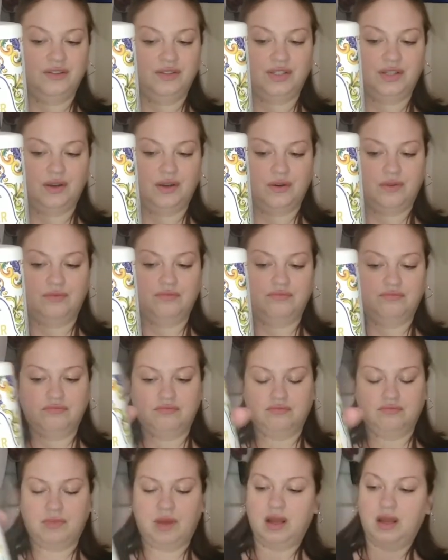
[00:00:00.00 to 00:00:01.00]
So
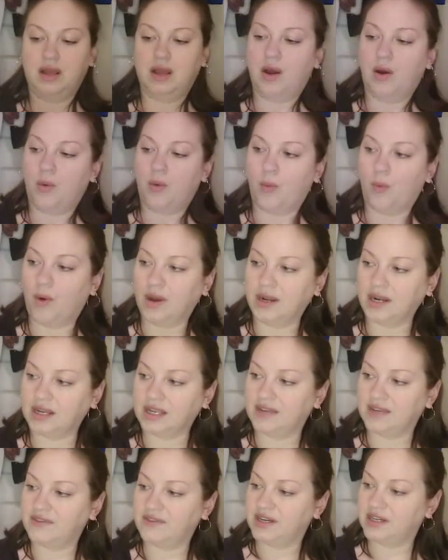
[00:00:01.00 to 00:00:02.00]
why
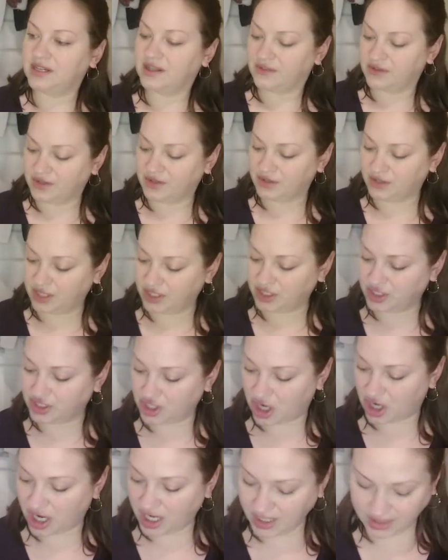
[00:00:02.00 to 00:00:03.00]
not give it another
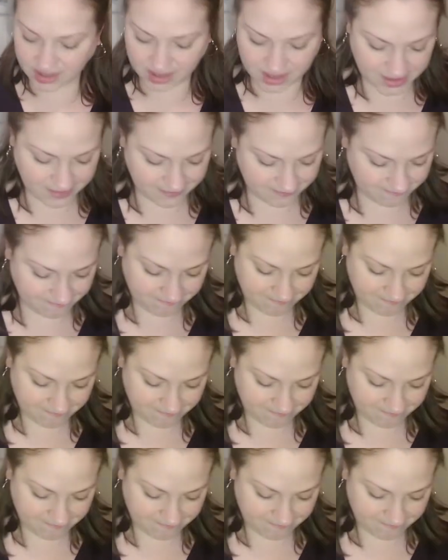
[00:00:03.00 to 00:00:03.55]
shot?